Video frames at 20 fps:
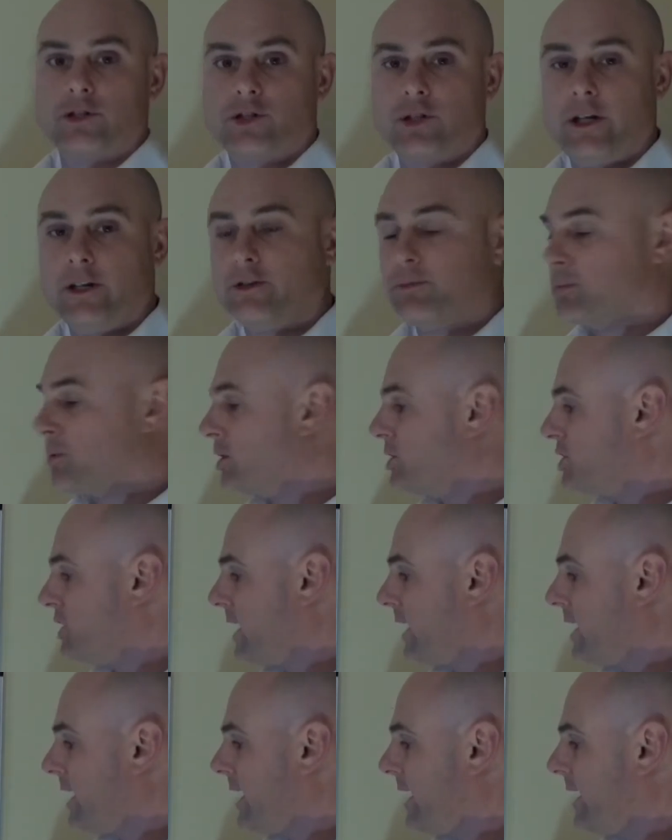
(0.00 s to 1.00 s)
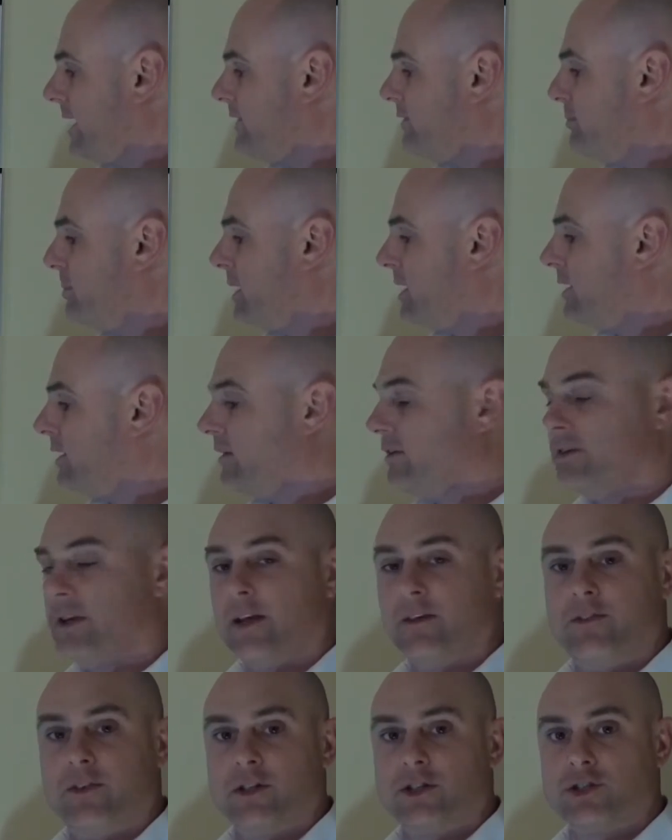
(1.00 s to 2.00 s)
transport chain is because
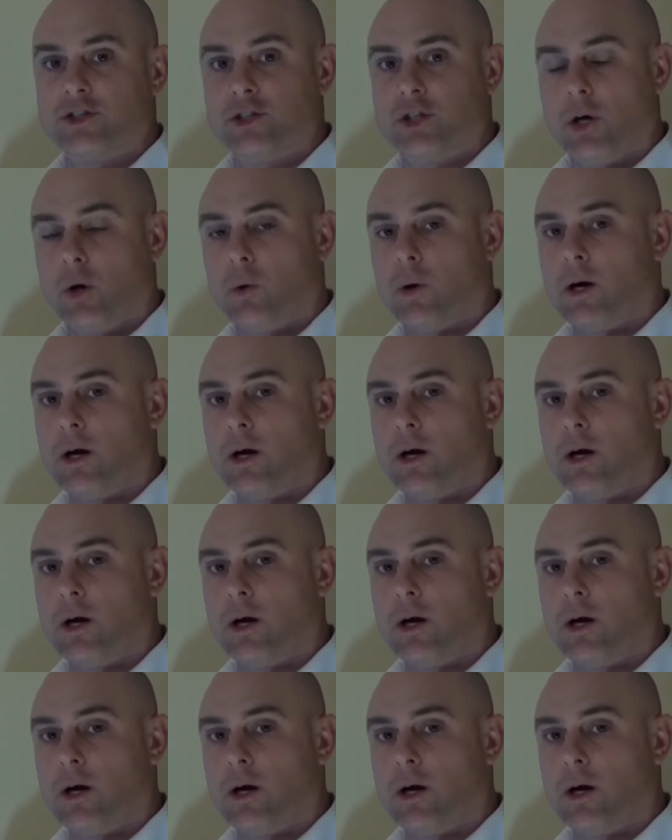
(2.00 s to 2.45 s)
if there's no